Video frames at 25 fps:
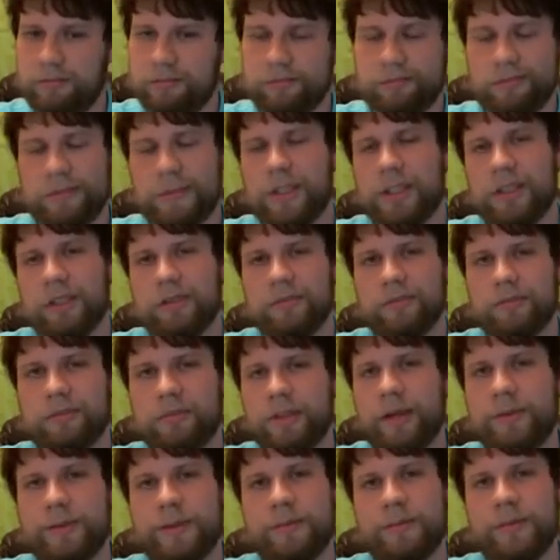I don't know.
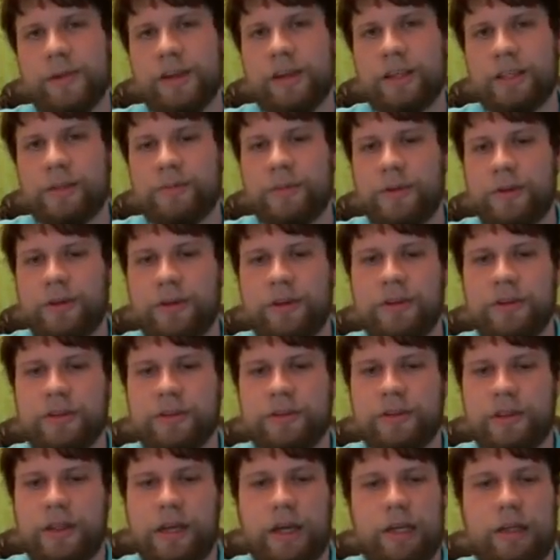Perhaps in my
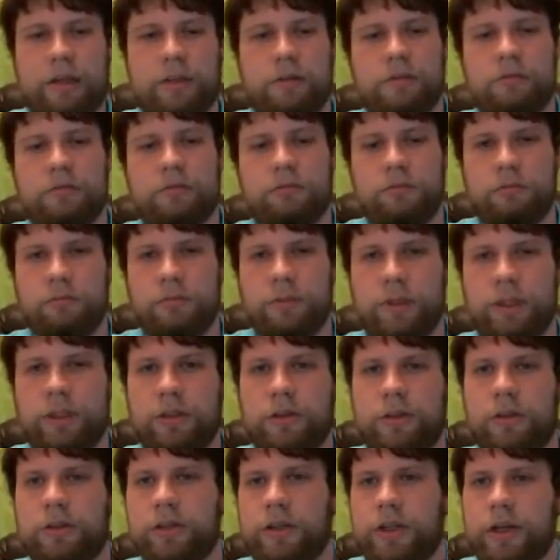experience, I could we could
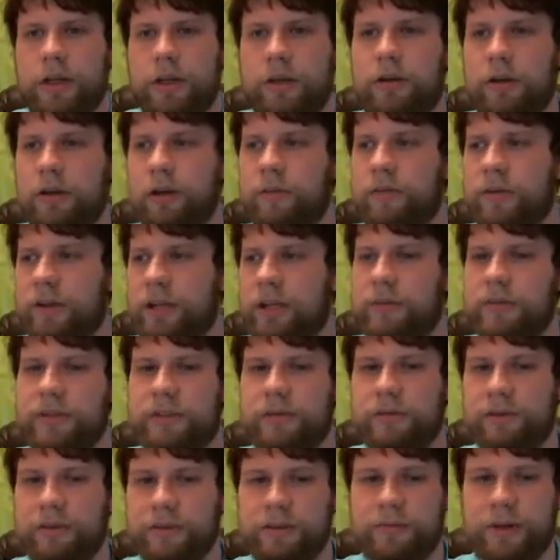learn together to overcome
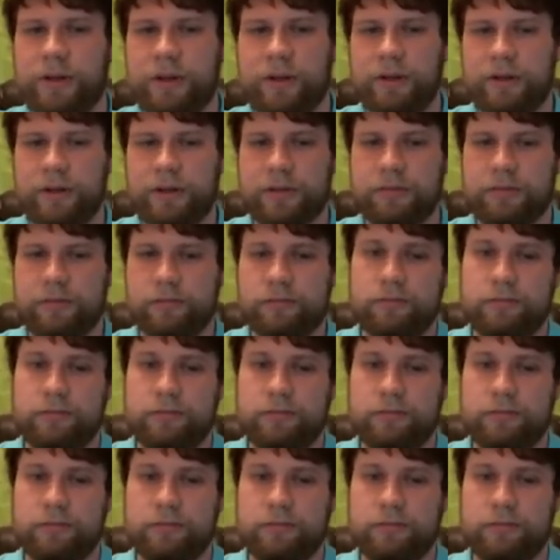some of those barriers.